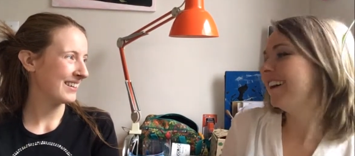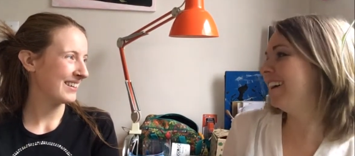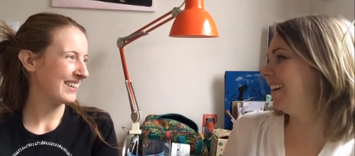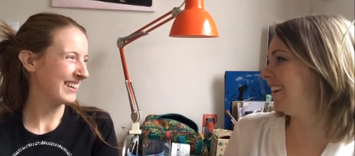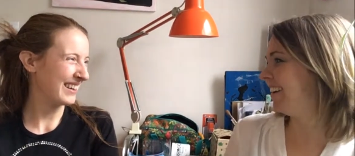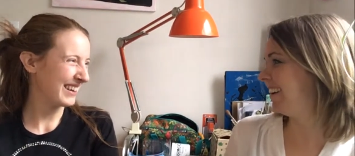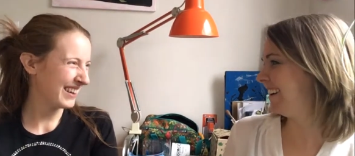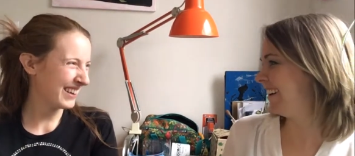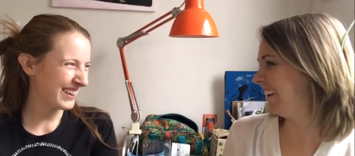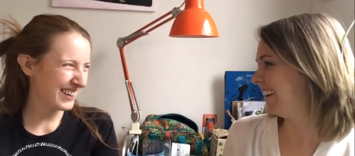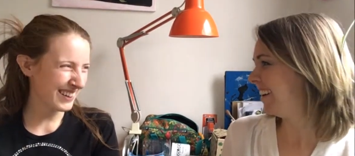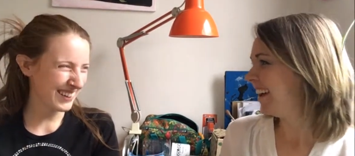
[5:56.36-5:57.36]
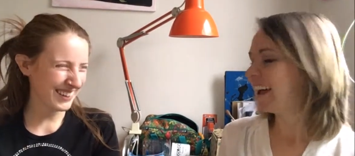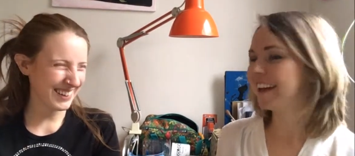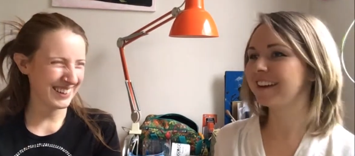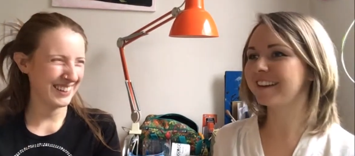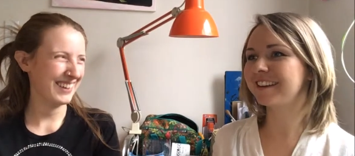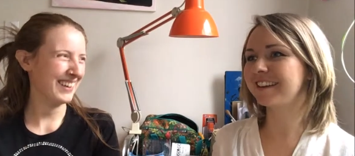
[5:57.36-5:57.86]
Speaker 1: and
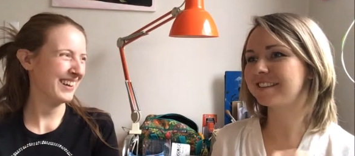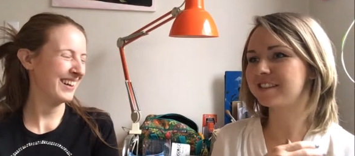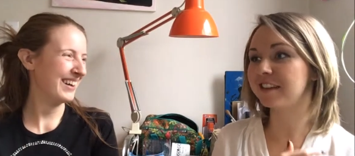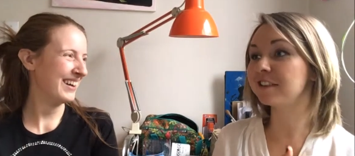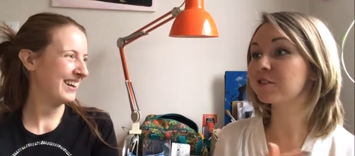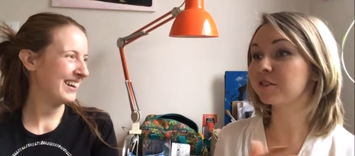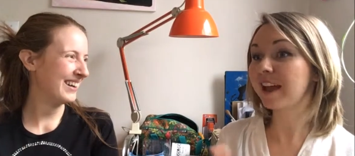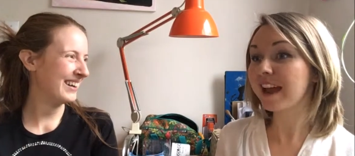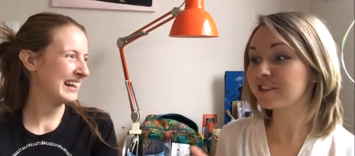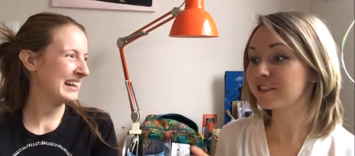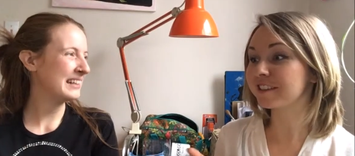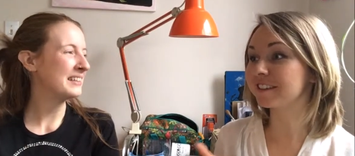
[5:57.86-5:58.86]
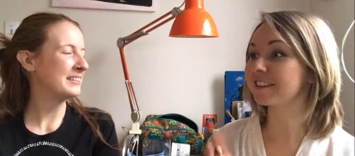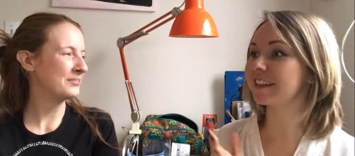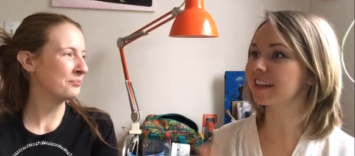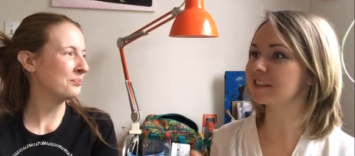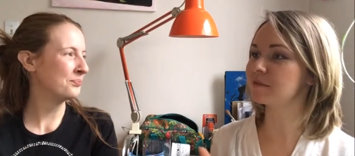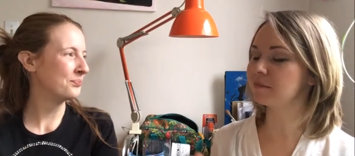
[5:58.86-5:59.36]
it, it's international
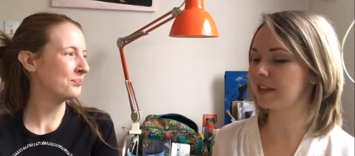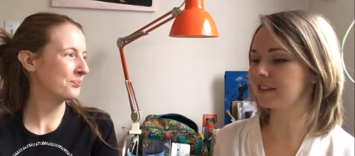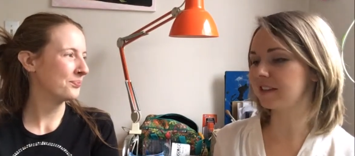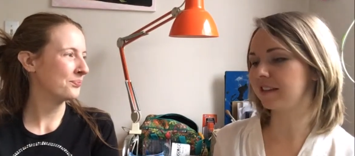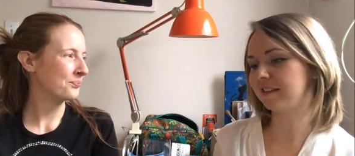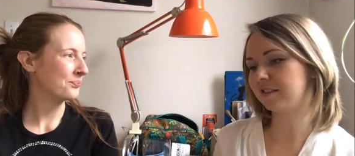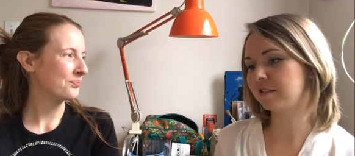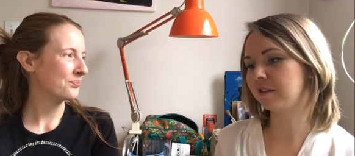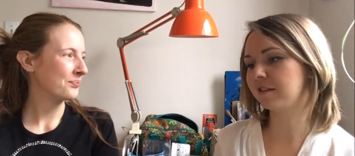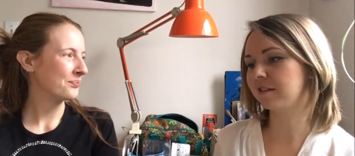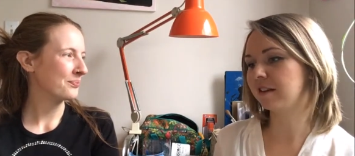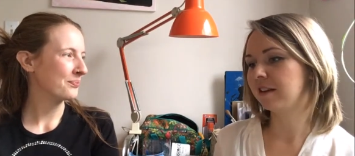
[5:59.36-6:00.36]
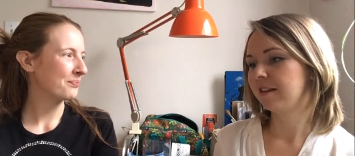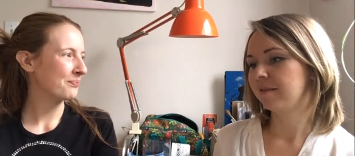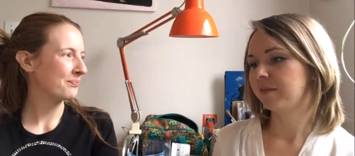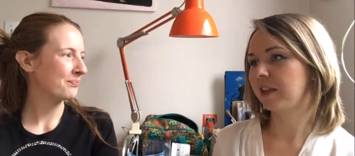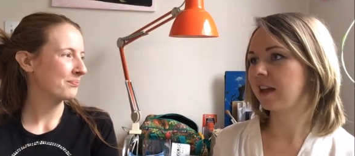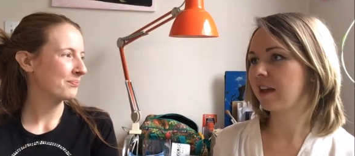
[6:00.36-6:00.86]
like mm-hmm. it's amazing so
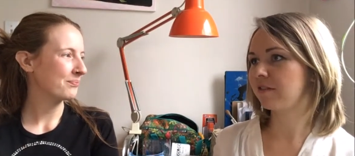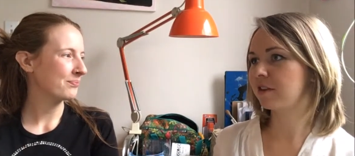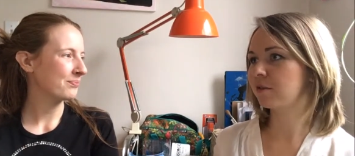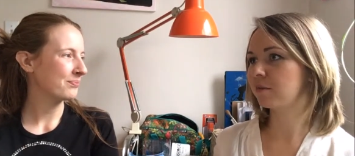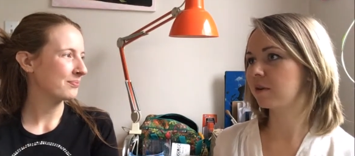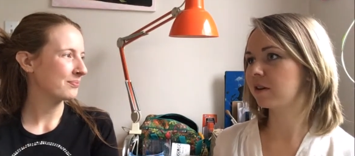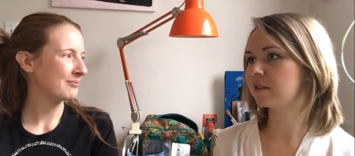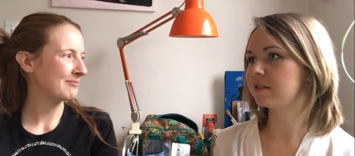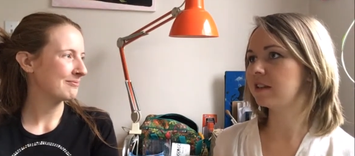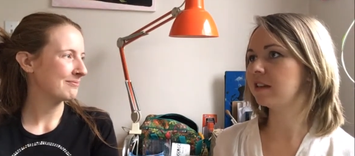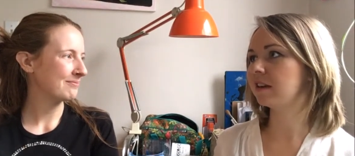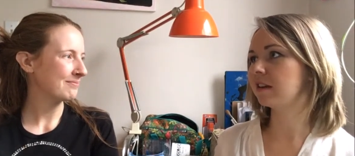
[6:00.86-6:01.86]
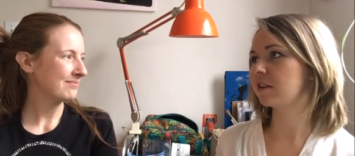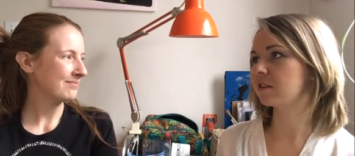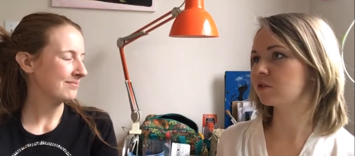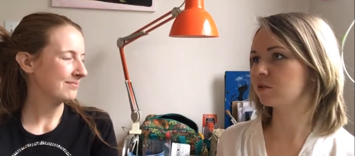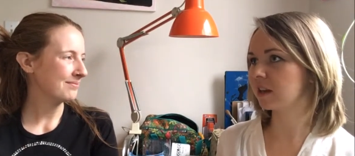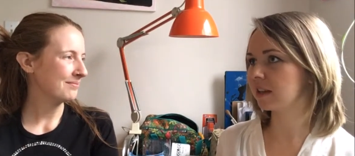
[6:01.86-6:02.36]
like having your work seen in
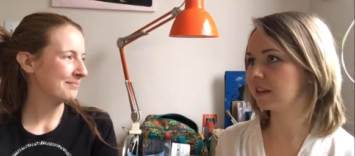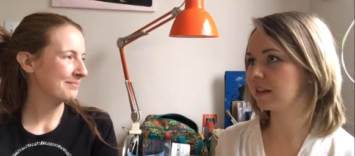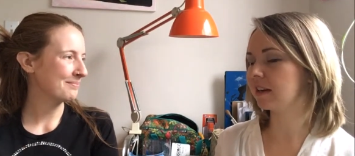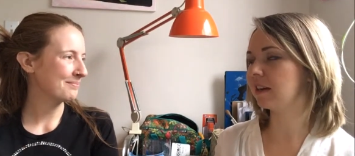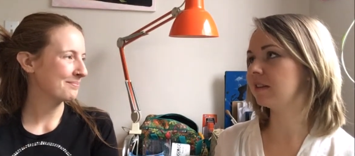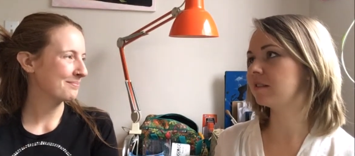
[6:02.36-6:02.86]
australia